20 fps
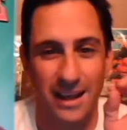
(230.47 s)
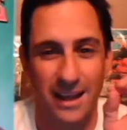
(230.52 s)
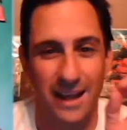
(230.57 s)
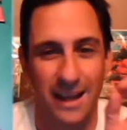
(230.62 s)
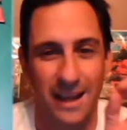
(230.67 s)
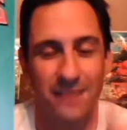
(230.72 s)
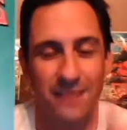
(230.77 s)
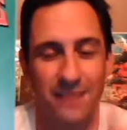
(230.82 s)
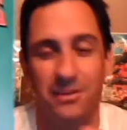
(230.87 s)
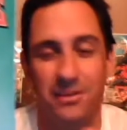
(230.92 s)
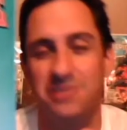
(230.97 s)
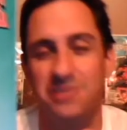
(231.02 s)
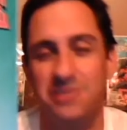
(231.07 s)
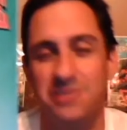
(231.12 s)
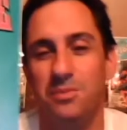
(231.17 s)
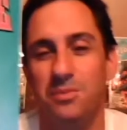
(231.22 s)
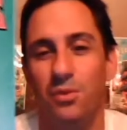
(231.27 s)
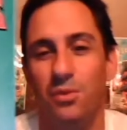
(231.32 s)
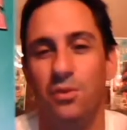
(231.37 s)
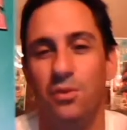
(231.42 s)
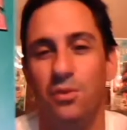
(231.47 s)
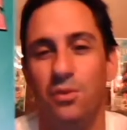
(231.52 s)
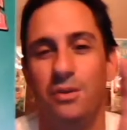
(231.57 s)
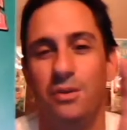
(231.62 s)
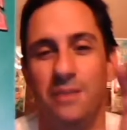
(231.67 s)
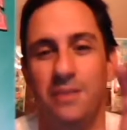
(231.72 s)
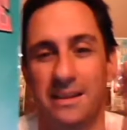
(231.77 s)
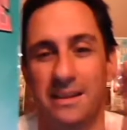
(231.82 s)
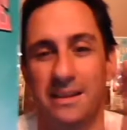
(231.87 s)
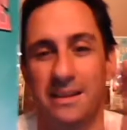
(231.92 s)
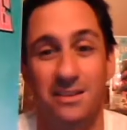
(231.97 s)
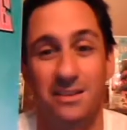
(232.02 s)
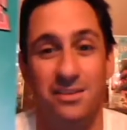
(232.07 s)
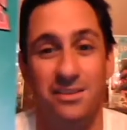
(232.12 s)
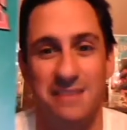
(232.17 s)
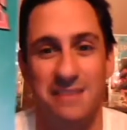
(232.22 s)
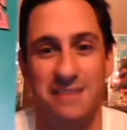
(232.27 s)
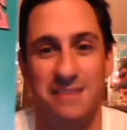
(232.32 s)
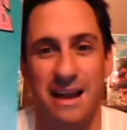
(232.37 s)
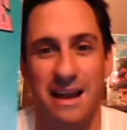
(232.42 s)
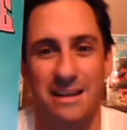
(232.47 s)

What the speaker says: and Invincible like does that.